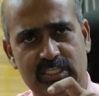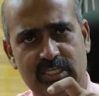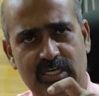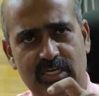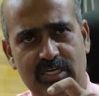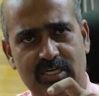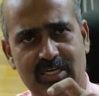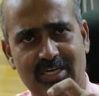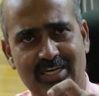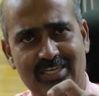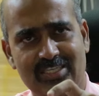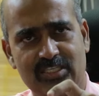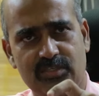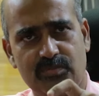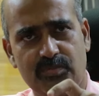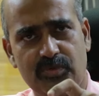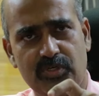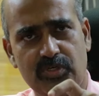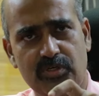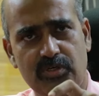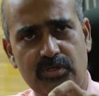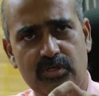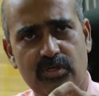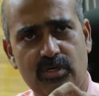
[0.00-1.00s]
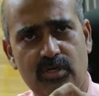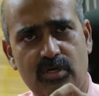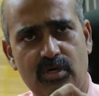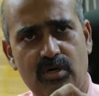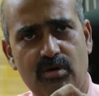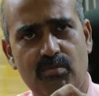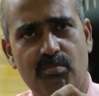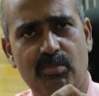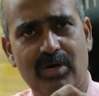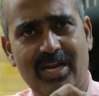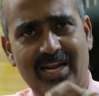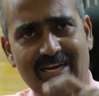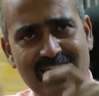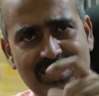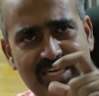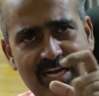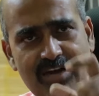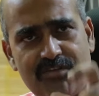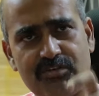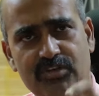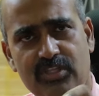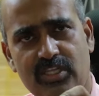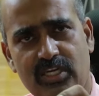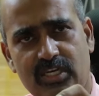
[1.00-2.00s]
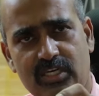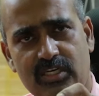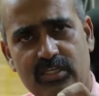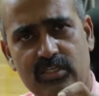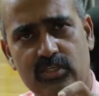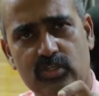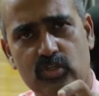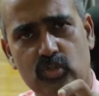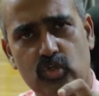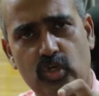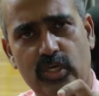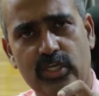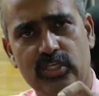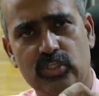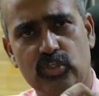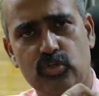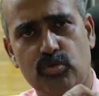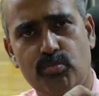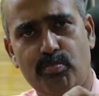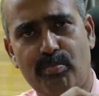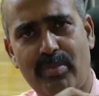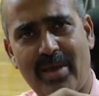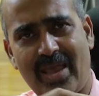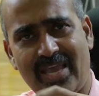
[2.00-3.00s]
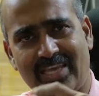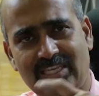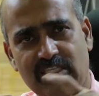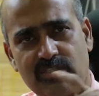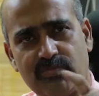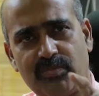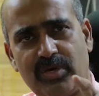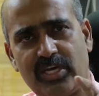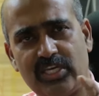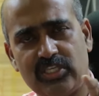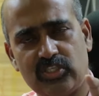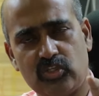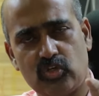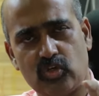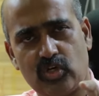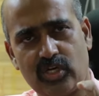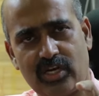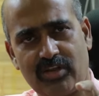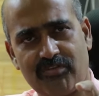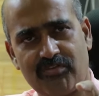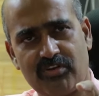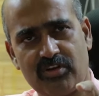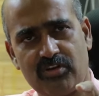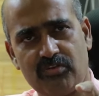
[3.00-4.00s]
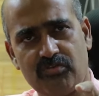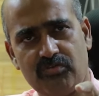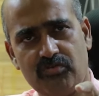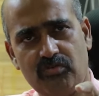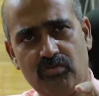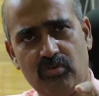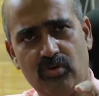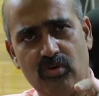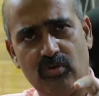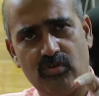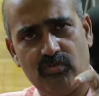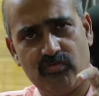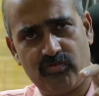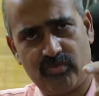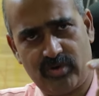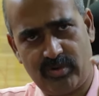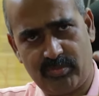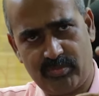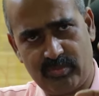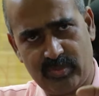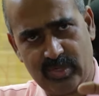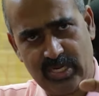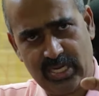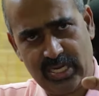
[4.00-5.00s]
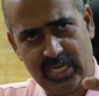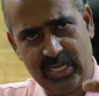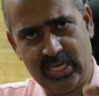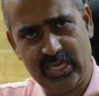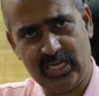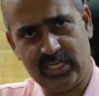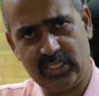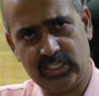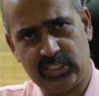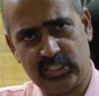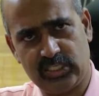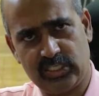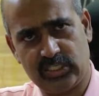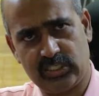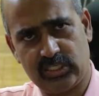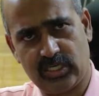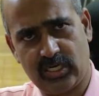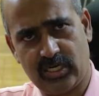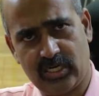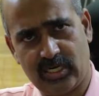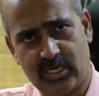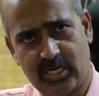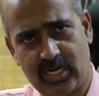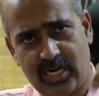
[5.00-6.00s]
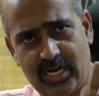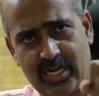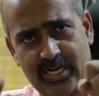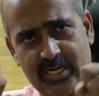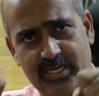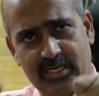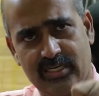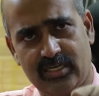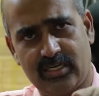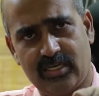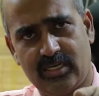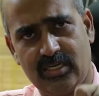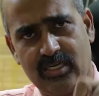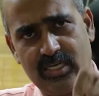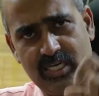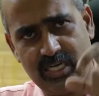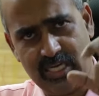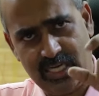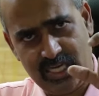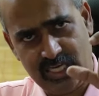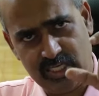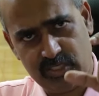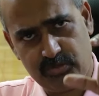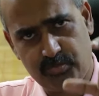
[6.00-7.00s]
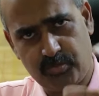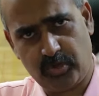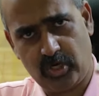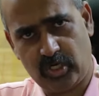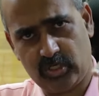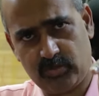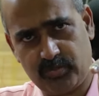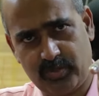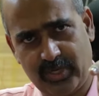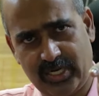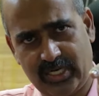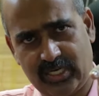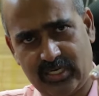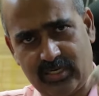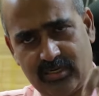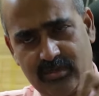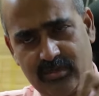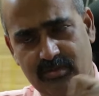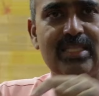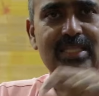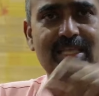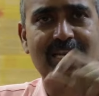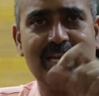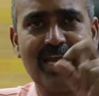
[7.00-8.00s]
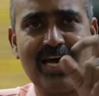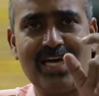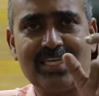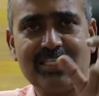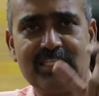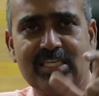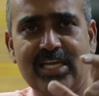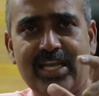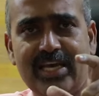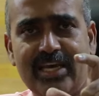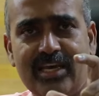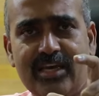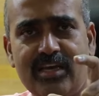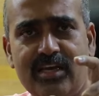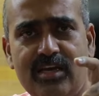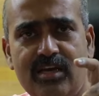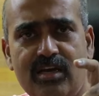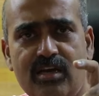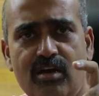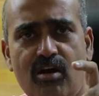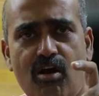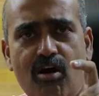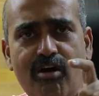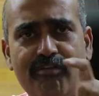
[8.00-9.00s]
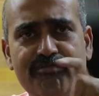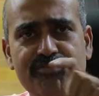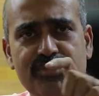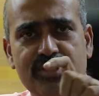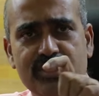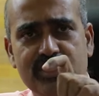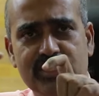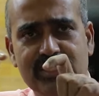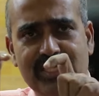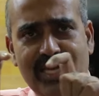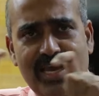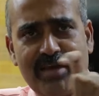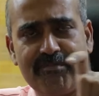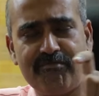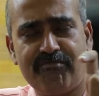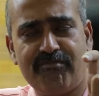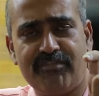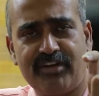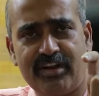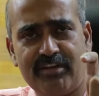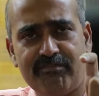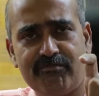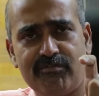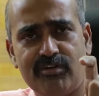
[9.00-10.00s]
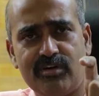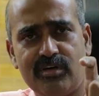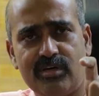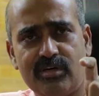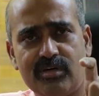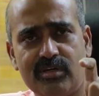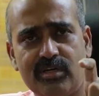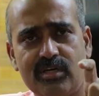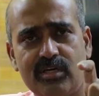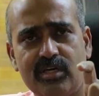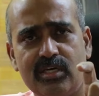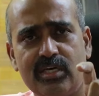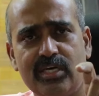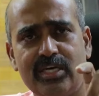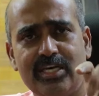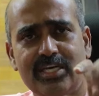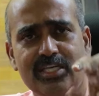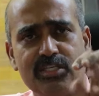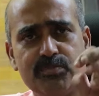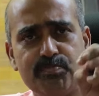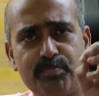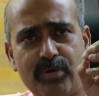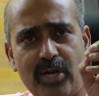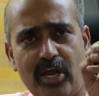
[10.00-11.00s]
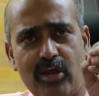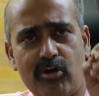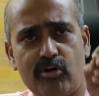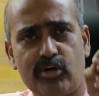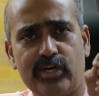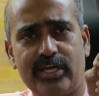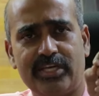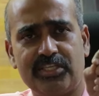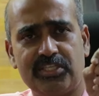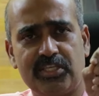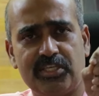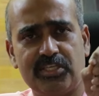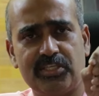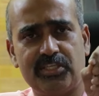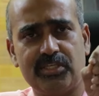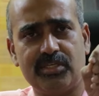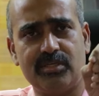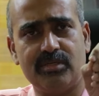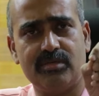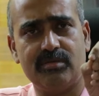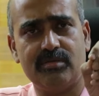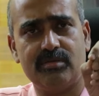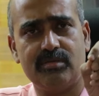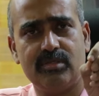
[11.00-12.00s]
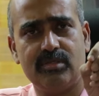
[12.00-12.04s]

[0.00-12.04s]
customer. But uncover that so as to maximize your revenue from each client, each prospect. The last leg of the CHAMP framework is prioritization.